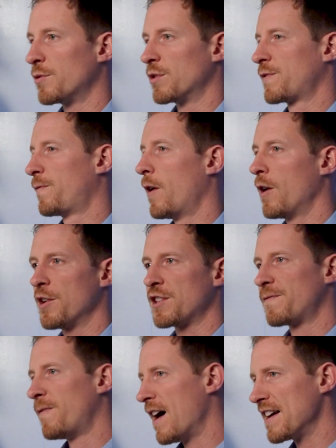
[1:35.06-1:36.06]
So as far
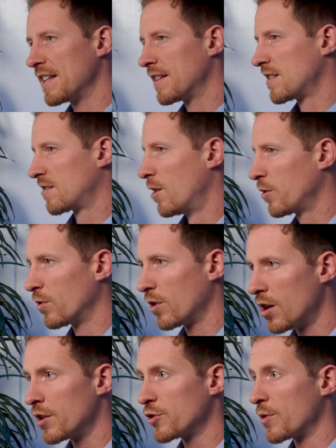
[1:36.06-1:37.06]
as finding these local
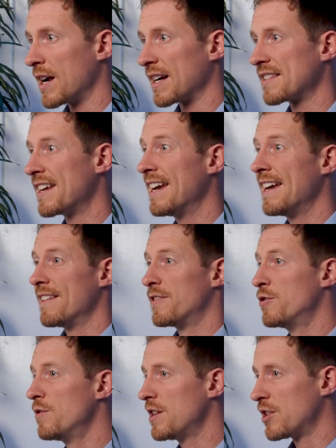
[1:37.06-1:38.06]
contracts,
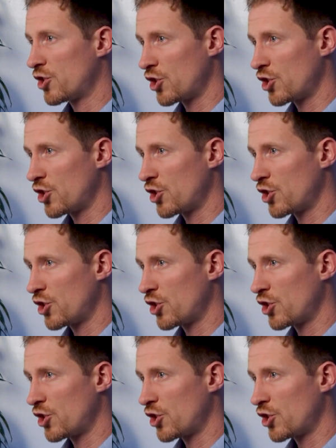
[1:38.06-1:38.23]
you need to